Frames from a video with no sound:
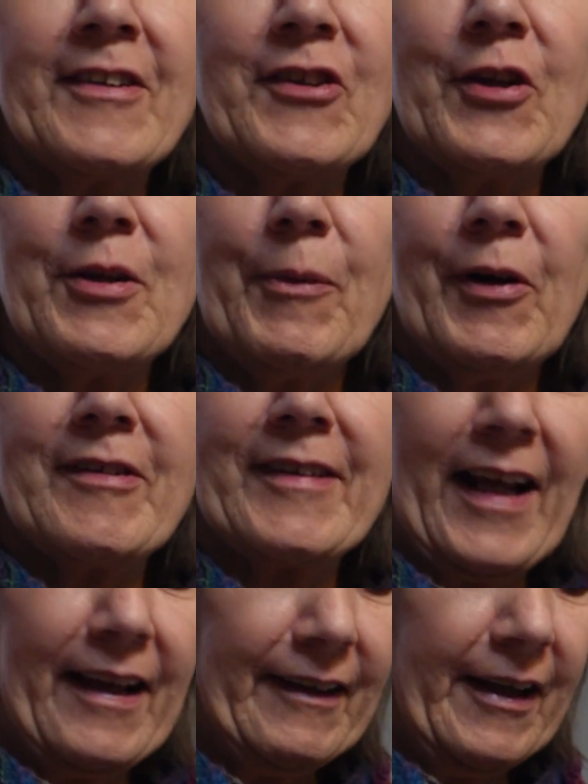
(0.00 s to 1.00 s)
do them all
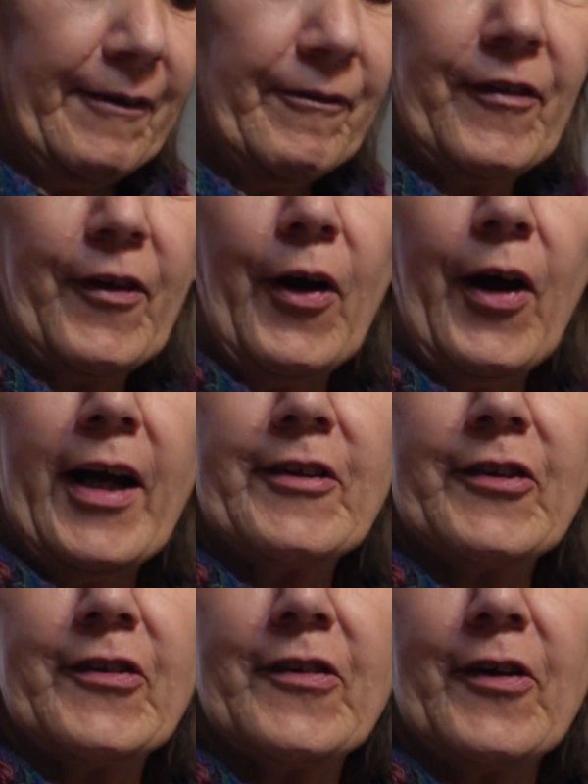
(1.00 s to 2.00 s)
together. So I
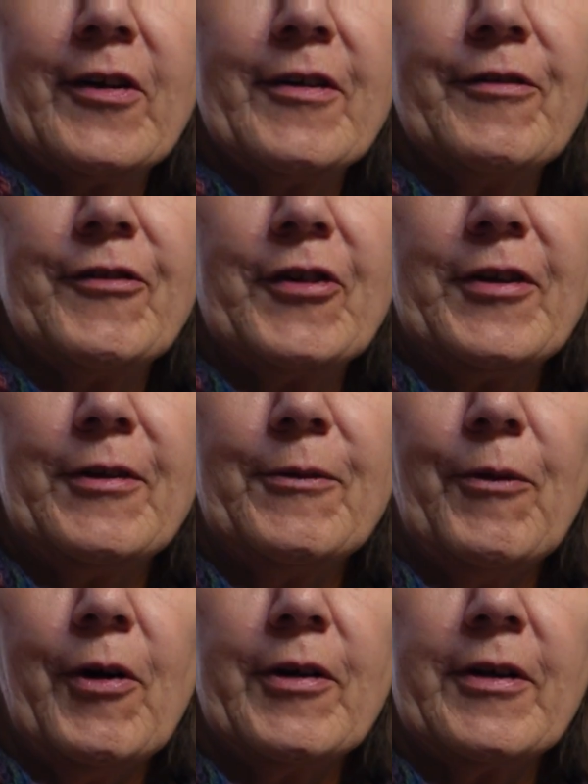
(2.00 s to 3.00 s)
just sort of do
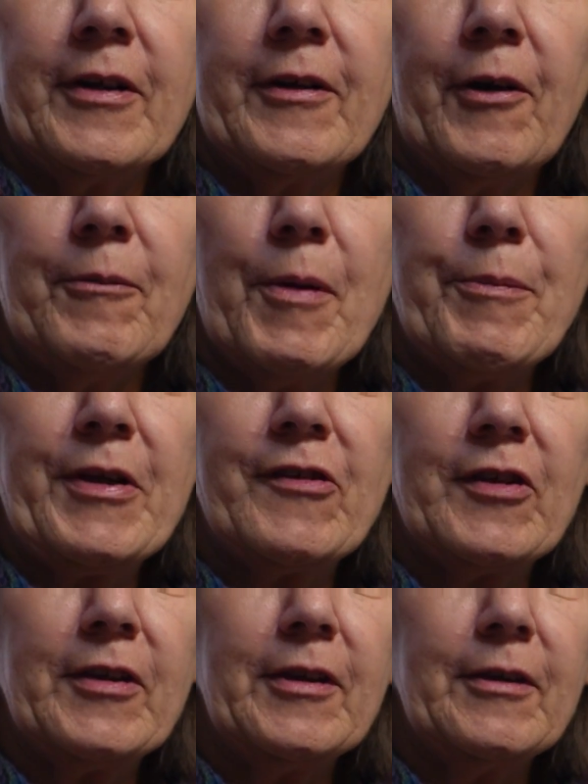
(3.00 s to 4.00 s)
1 or maybe
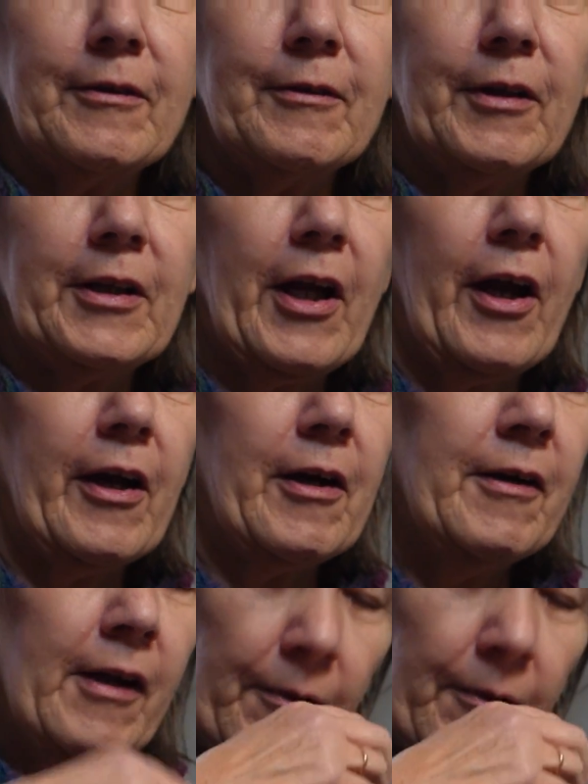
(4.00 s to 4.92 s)
2 a year.